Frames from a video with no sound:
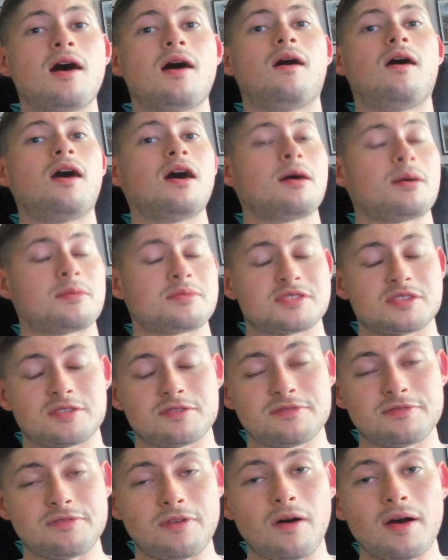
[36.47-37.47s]
I'm absolutely
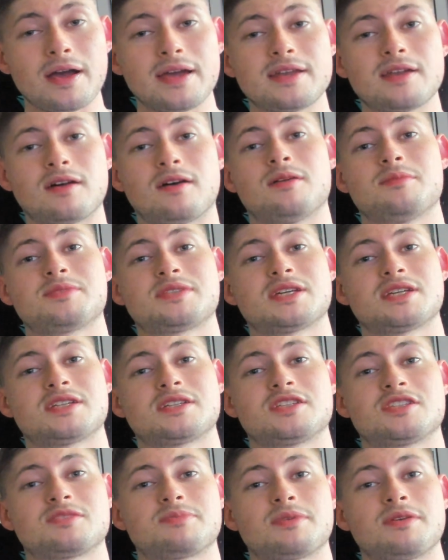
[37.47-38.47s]
fine. I'm
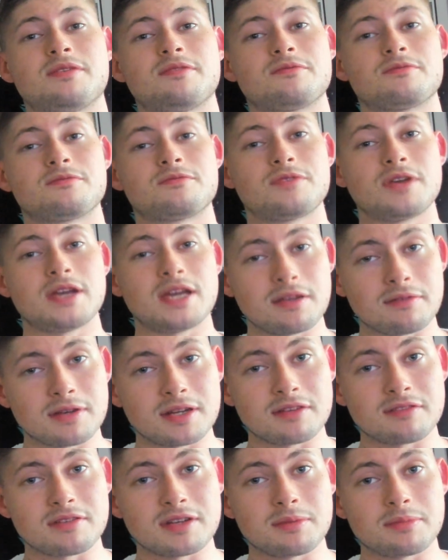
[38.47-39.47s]
essentially just been
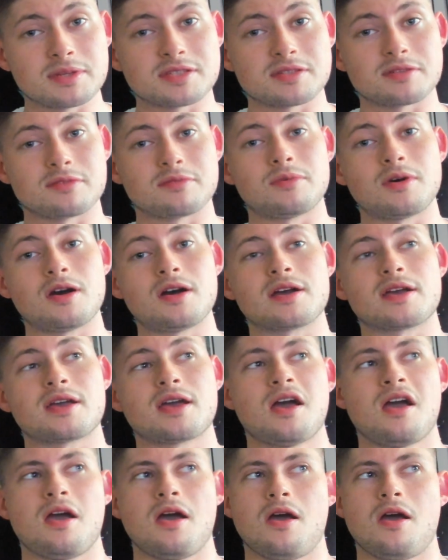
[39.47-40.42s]
really busy with work,